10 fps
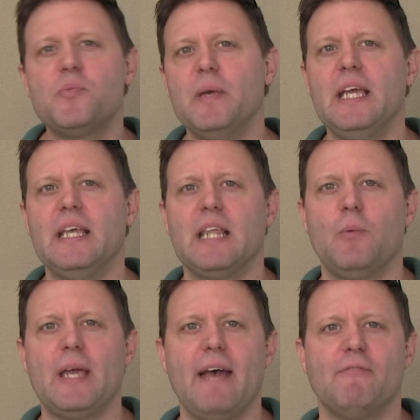mean
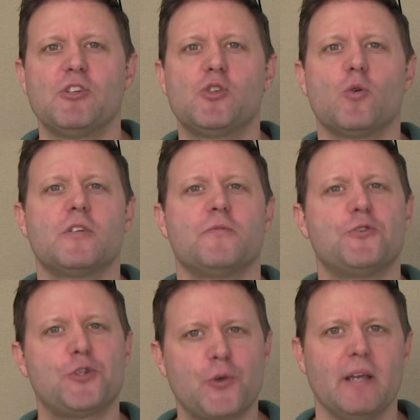that we have a source of
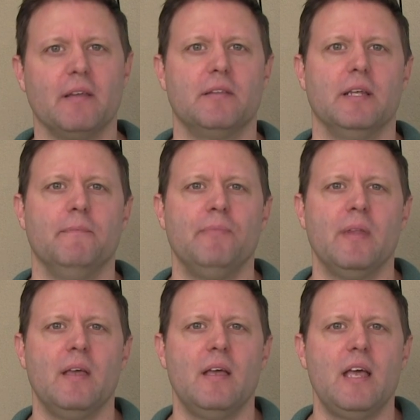strength, and
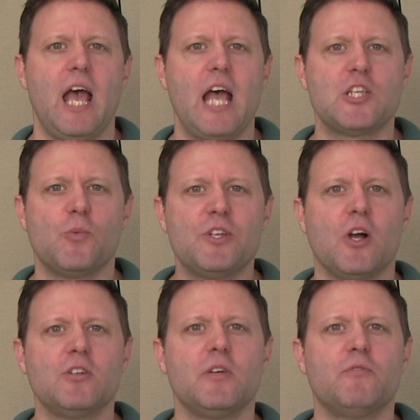as a
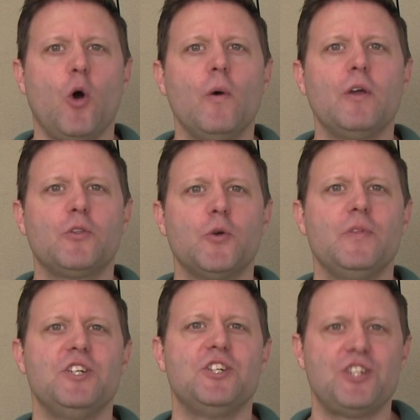result of going through
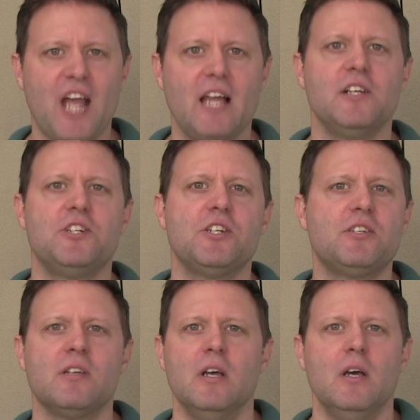these
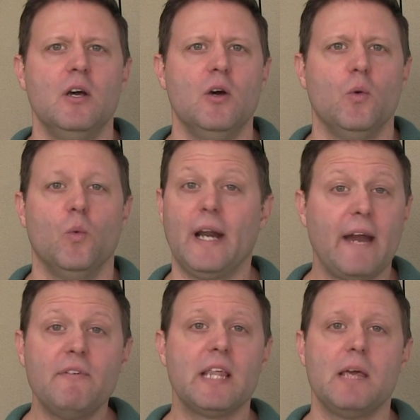challenges,
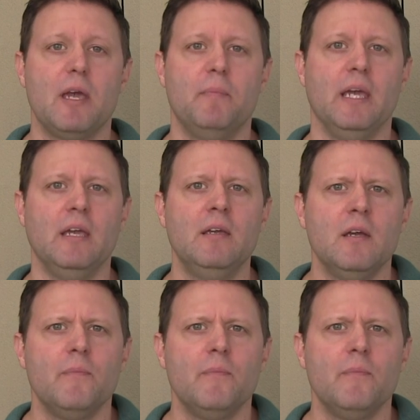whatever they may be,